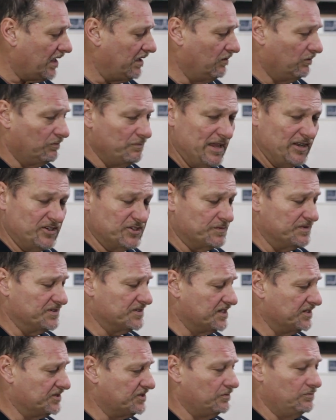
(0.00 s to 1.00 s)
or management
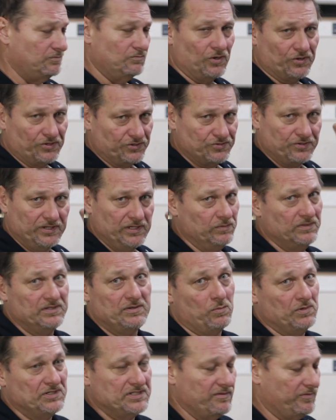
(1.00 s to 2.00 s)
system monitoring,
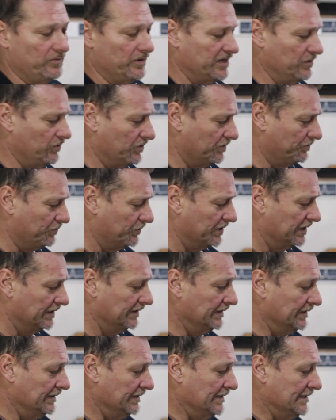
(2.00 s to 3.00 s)
whichever way you want to put it.
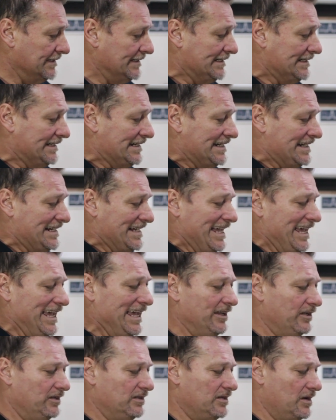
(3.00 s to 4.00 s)

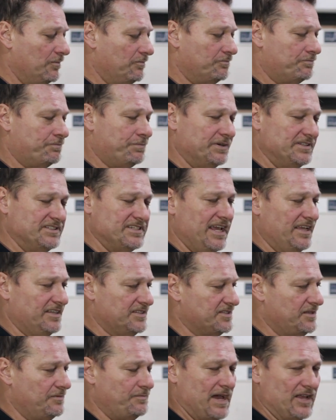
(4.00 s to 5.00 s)
It
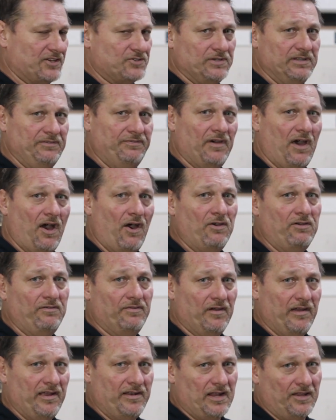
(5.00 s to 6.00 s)
protects the battery for
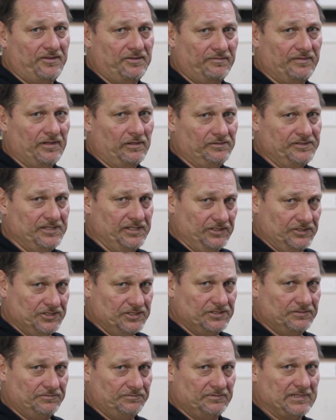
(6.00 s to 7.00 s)
over and under
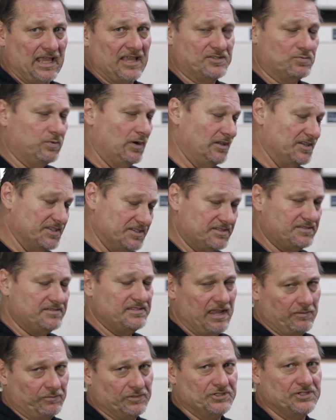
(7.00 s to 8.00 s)
voltage, as well as
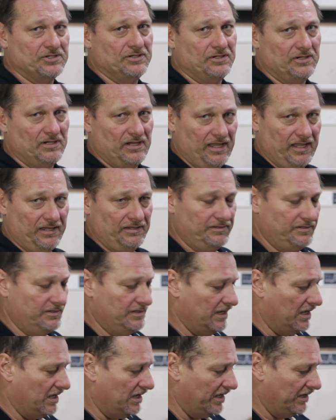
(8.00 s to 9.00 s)
temperature and
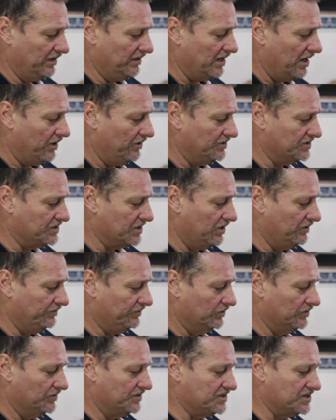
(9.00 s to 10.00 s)
current and so
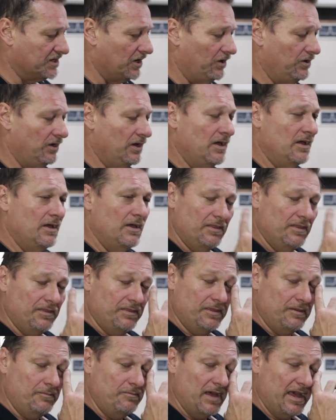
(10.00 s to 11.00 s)
forth. So
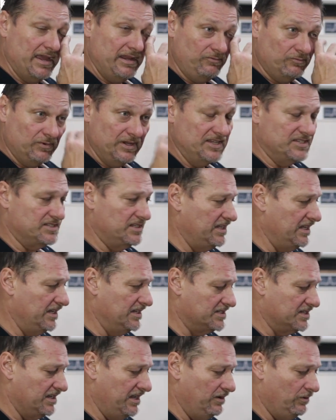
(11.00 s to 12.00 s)
the main reason
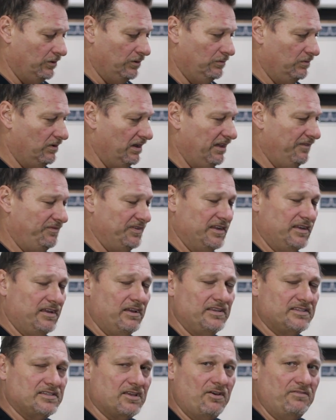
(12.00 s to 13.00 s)
is if it
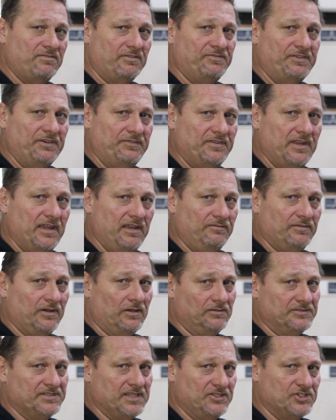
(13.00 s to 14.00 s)
gets over 15
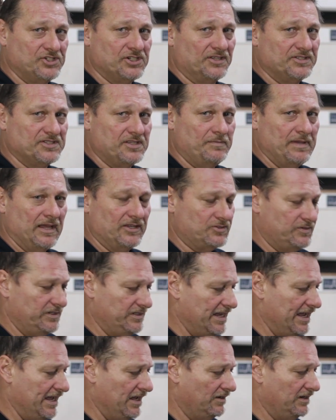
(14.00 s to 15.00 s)
volts, it shuts the battery
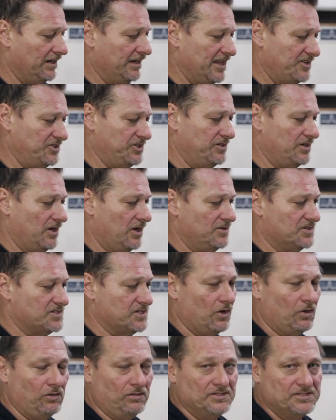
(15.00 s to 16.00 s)
down. And as you know,
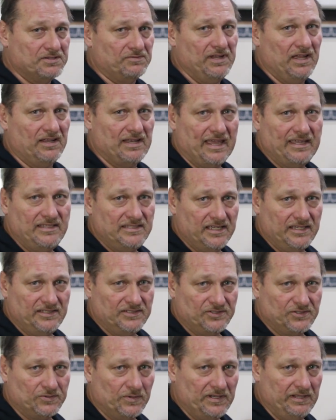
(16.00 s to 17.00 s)
solar's around 18
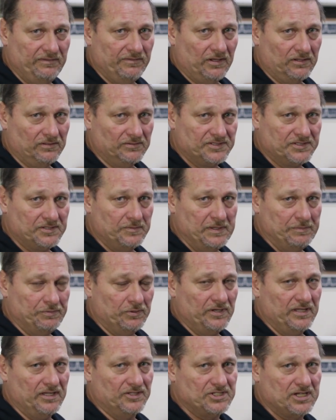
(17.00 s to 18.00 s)
to 20 volts to be
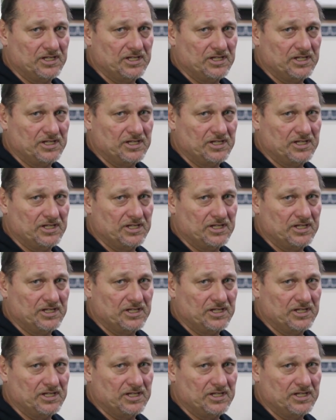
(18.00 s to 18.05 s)
putting a